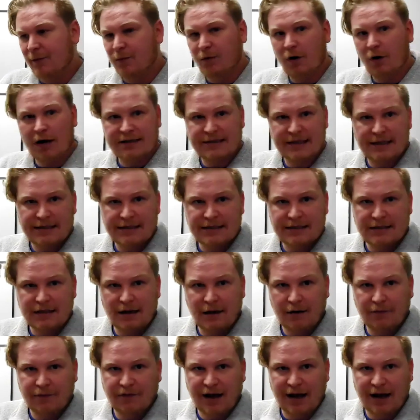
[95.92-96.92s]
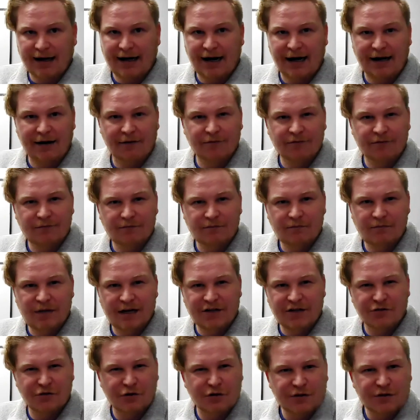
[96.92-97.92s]
process of that kind of
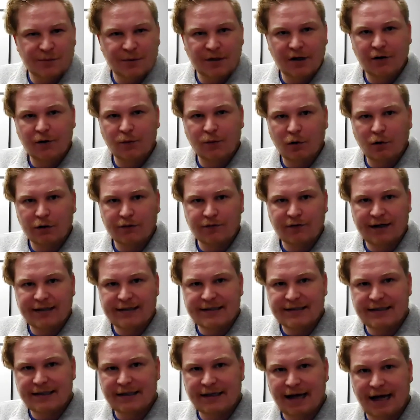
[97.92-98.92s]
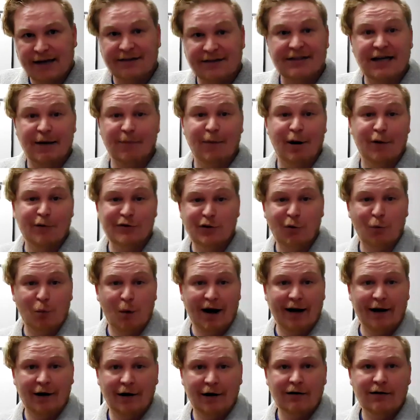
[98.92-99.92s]
introduced me to the world of IT. At the time, I was a
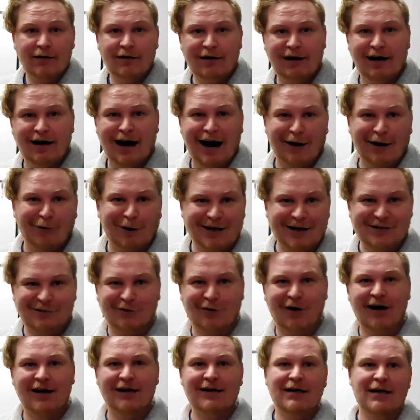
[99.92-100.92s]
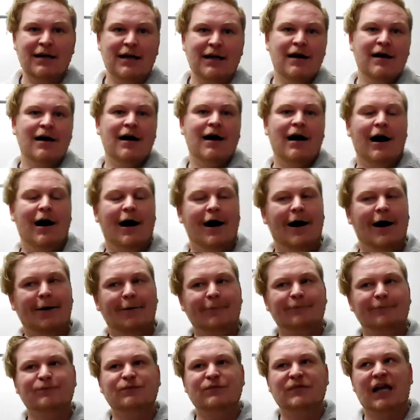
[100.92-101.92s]
waiter at a restaurant,
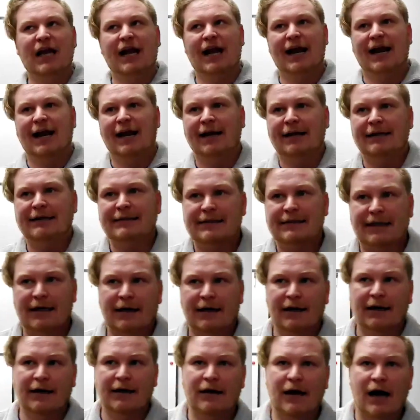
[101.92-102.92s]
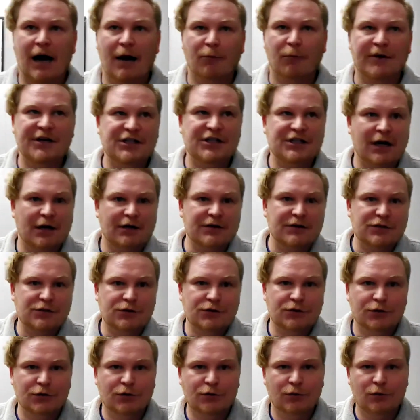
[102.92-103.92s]
and I reached out
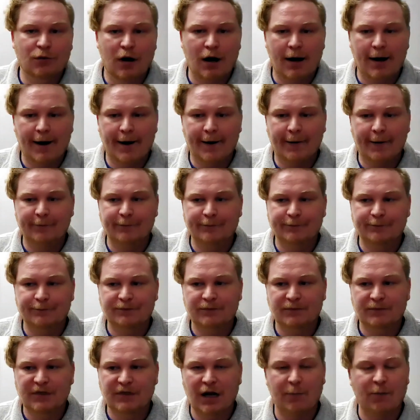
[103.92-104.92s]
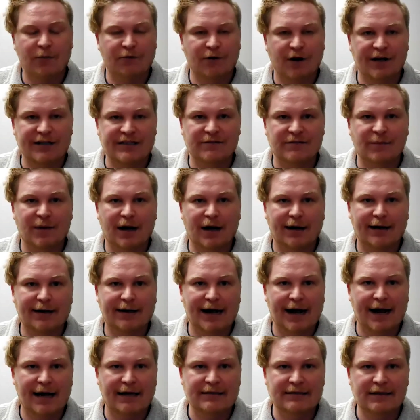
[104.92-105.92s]
to a couple friends of mine and
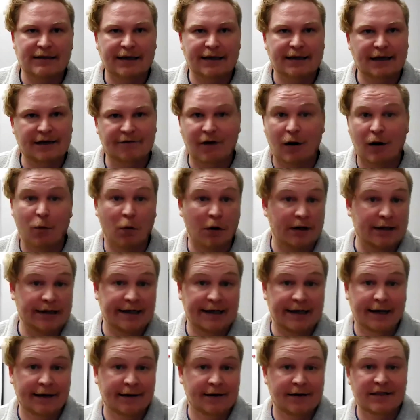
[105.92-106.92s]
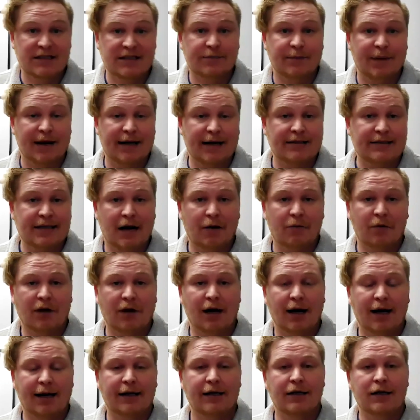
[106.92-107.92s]
asked like if I wanted to get into this space, how would
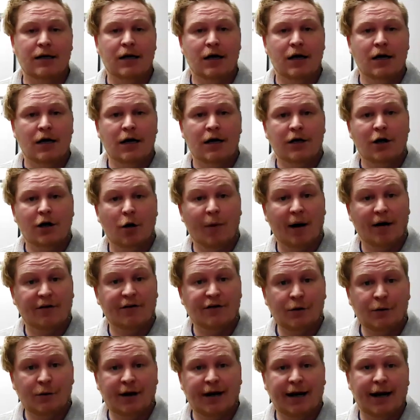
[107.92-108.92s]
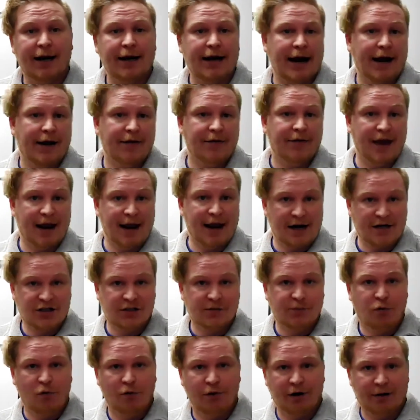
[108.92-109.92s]
I go about doing it? And they
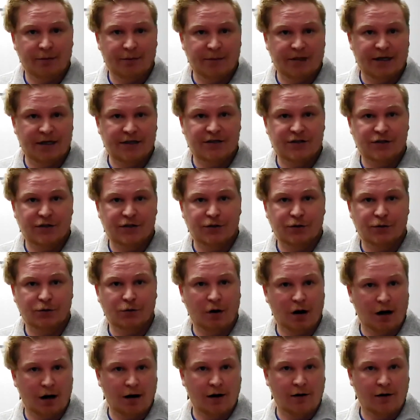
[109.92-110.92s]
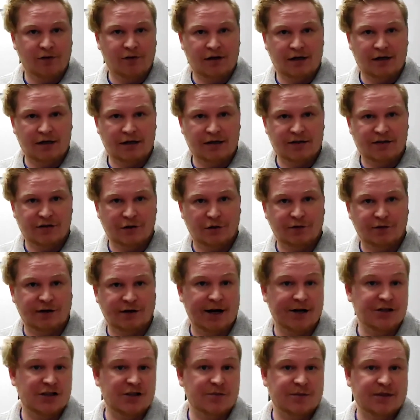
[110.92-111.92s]
actually pointed me to the
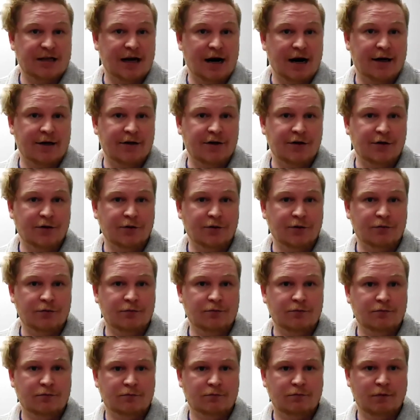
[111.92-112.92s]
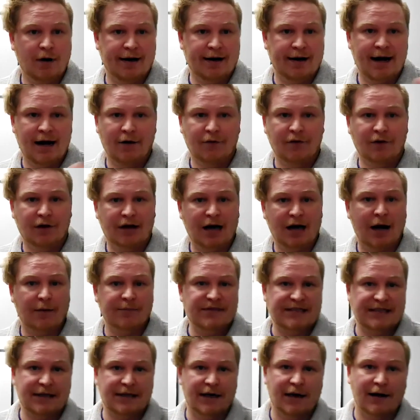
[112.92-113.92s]
certifications behind you right now, the
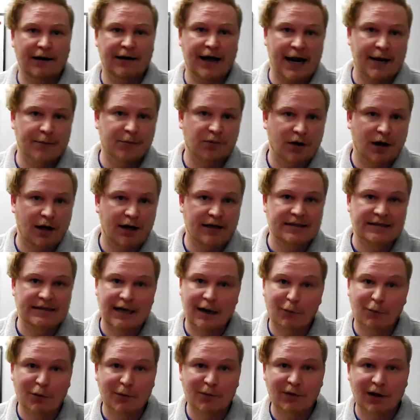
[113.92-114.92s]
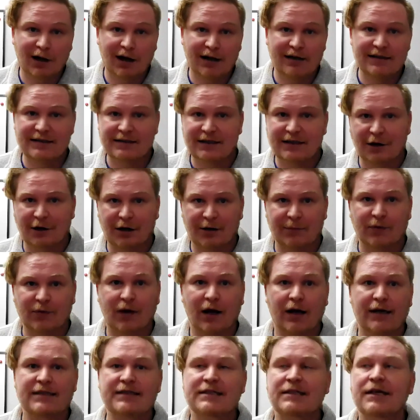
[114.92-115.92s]
CompTIA A Plus, Network Plus, Security
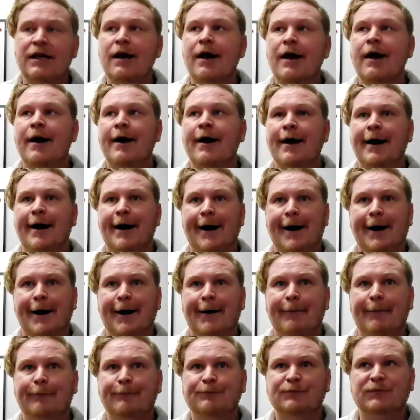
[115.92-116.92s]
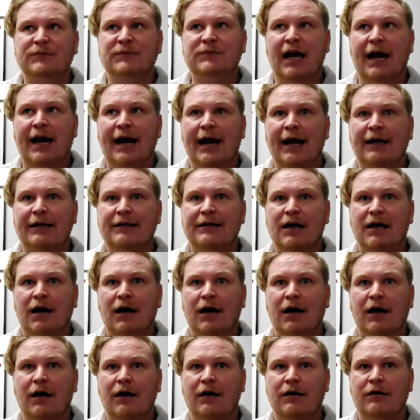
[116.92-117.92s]
Plus, and
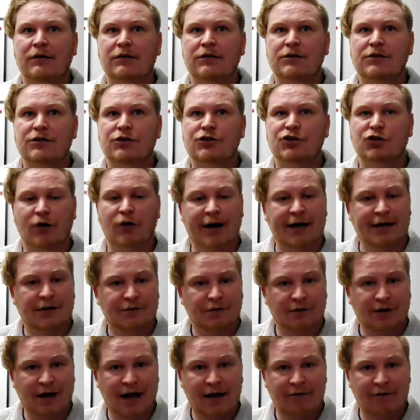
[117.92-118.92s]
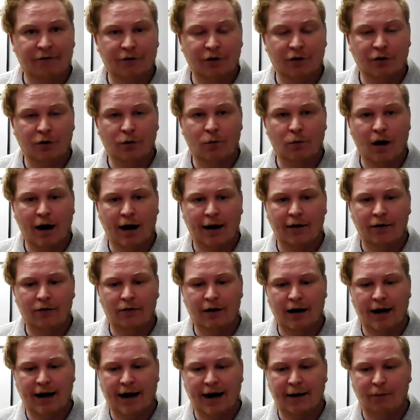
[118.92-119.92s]
trained for that for a little
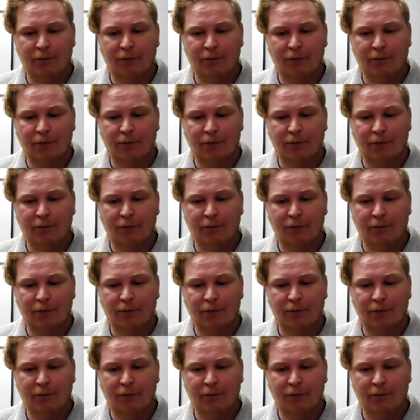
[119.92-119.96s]
while and